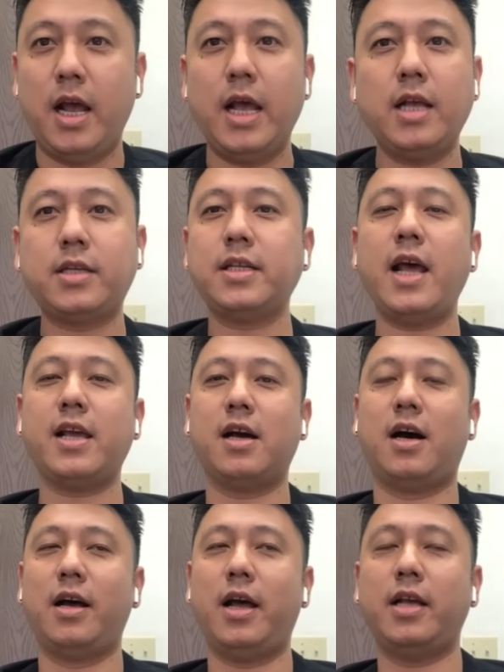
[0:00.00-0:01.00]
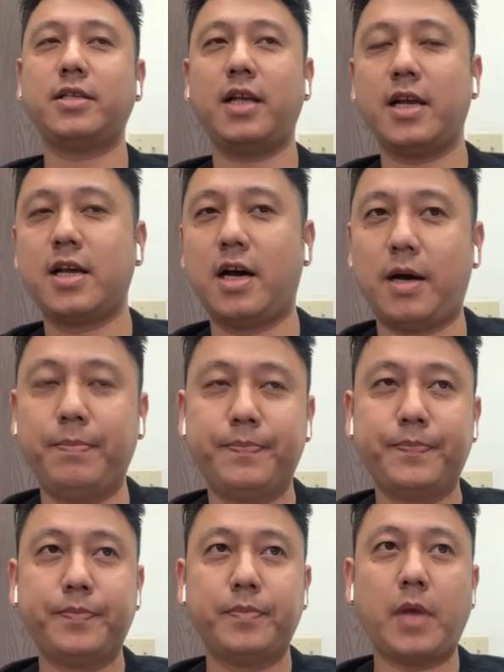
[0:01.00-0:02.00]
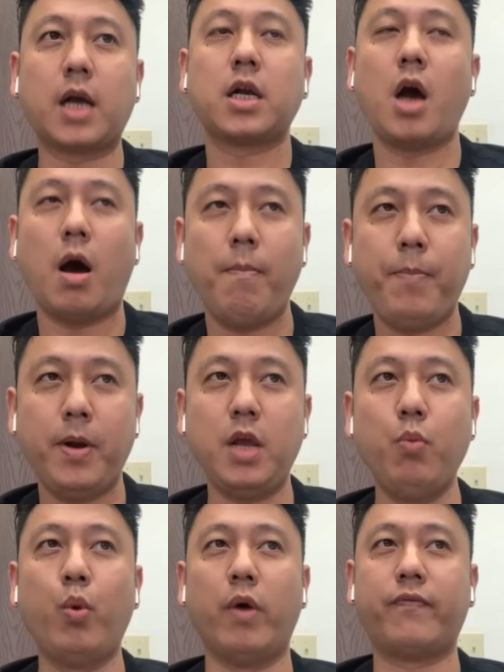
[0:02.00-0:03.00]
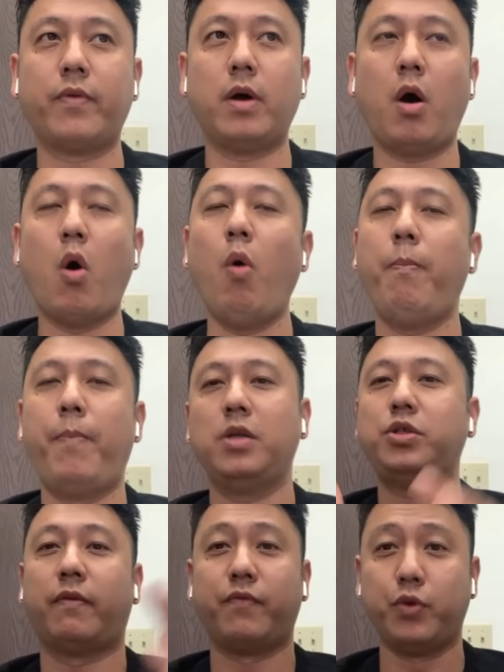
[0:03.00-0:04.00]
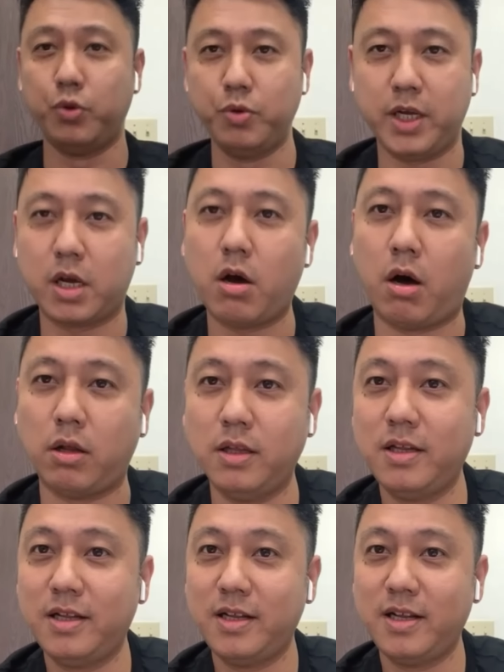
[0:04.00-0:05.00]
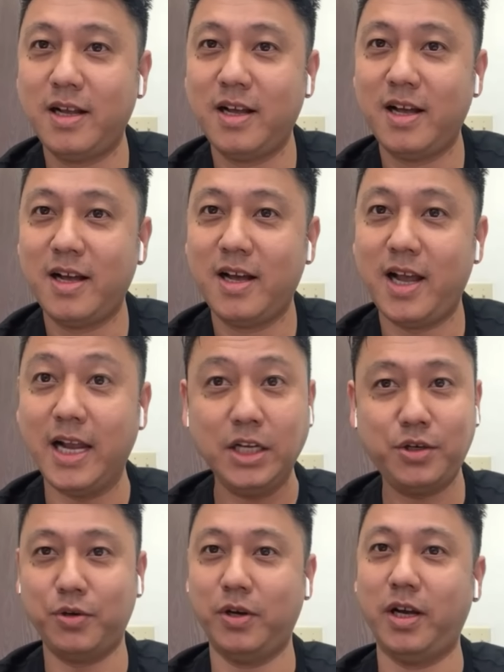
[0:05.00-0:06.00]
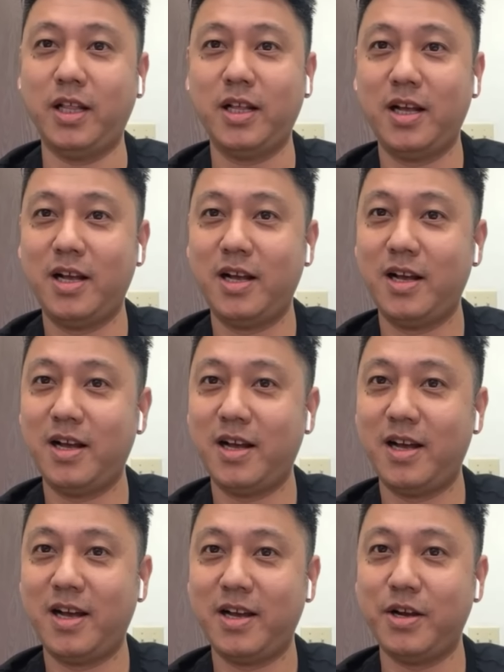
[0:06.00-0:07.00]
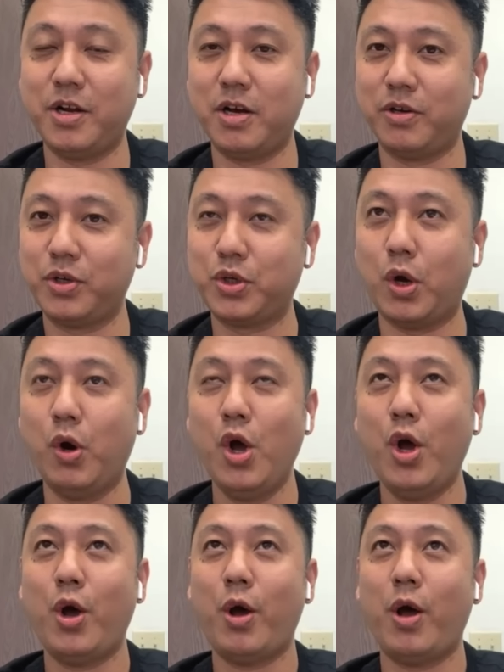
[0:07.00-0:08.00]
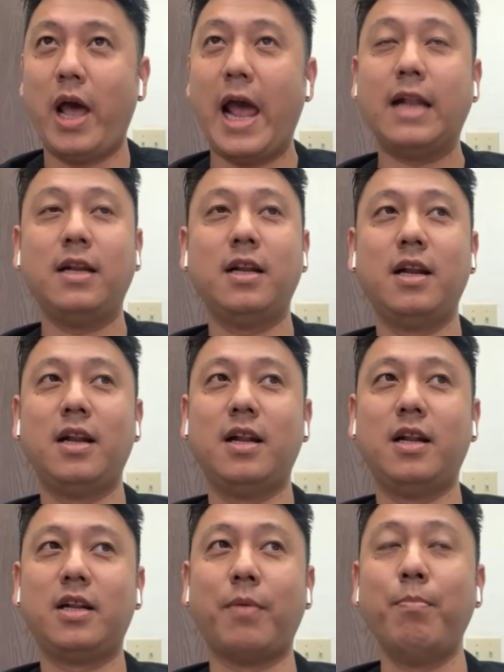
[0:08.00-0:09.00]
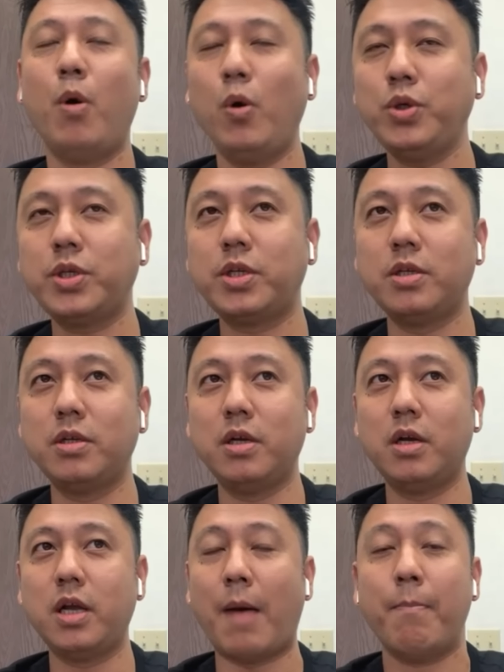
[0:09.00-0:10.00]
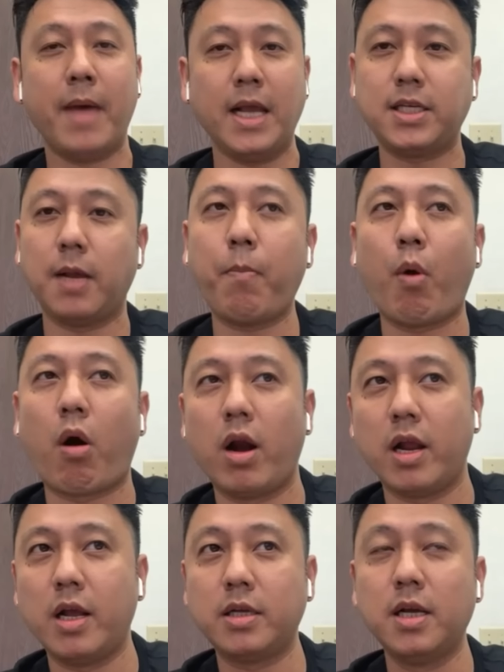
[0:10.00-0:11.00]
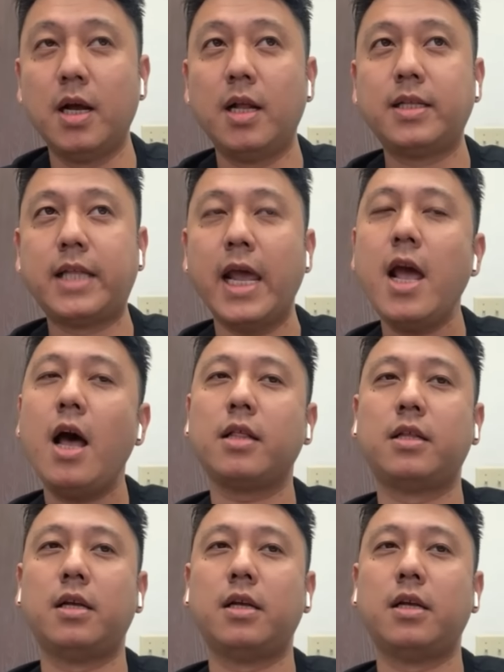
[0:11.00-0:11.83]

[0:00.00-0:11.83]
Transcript: It's like a company with a whole bunch of unicorn into it. So, and the most amazing part is they are